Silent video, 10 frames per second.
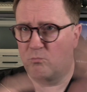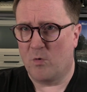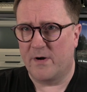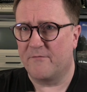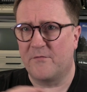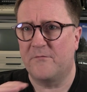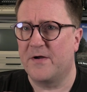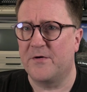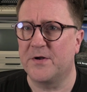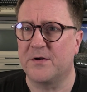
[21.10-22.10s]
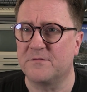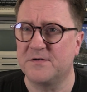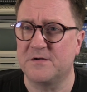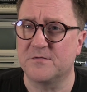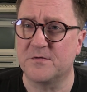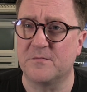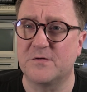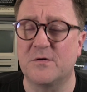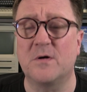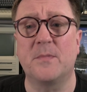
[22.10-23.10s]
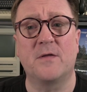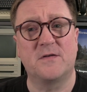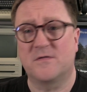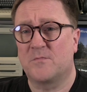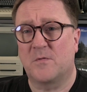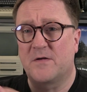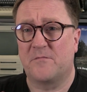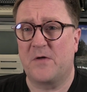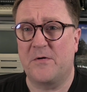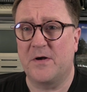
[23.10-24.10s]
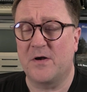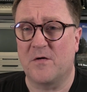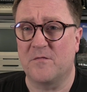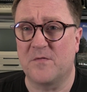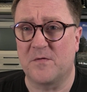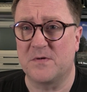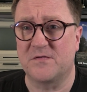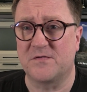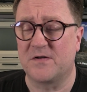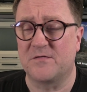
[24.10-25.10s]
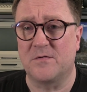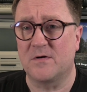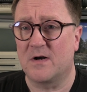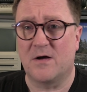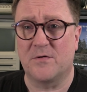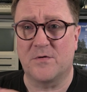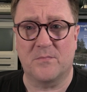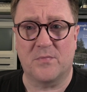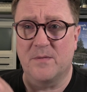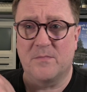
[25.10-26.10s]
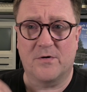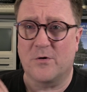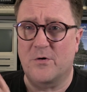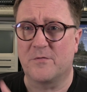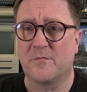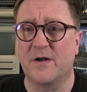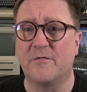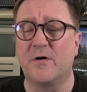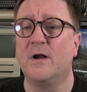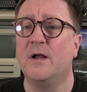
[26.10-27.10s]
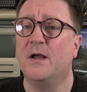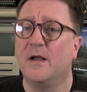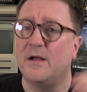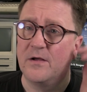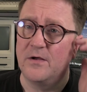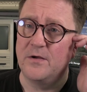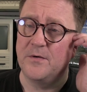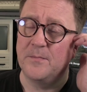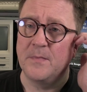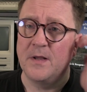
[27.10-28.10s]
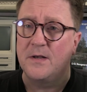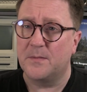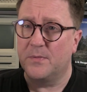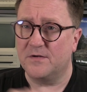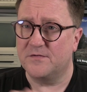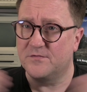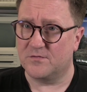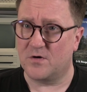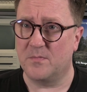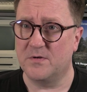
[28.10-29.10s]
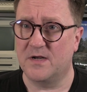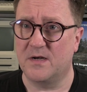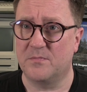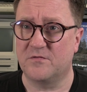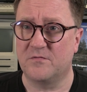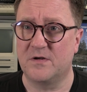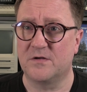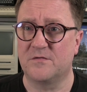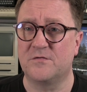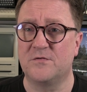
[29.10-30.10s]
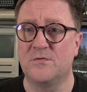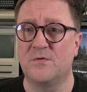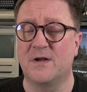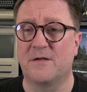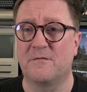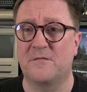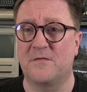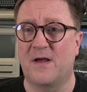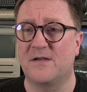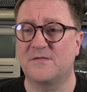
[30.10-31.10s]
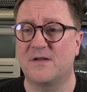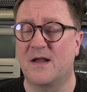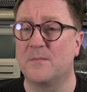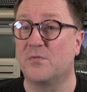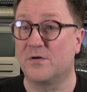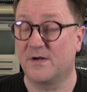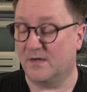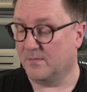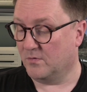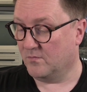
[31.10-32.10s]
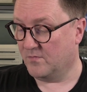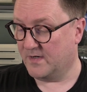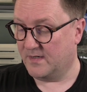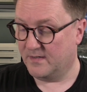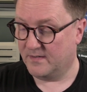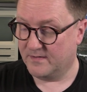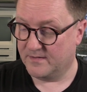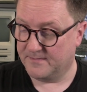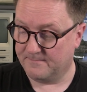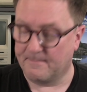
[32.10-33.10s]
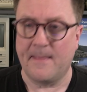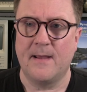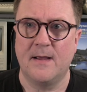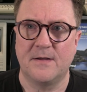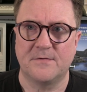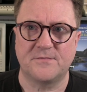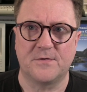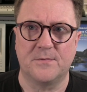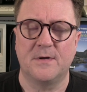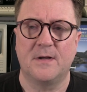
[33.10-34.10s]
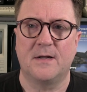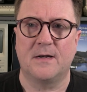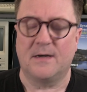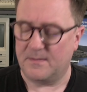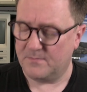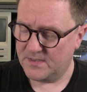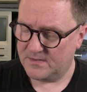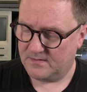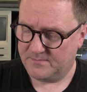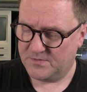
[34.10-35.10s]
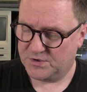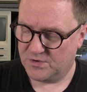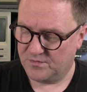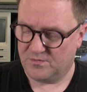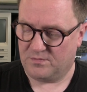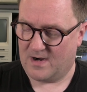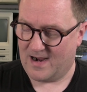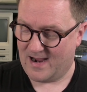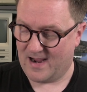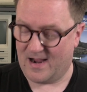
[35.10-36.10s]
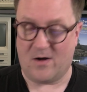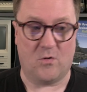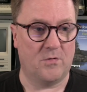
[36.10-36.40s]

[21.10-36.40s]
Whatever variant of SQL Server we're talking about, this is whatever variant of Business Central, Cloud, On-Prem, or Dock, or whatever. The ability to copy data between the two in a fast and predictable way. So let me show you how.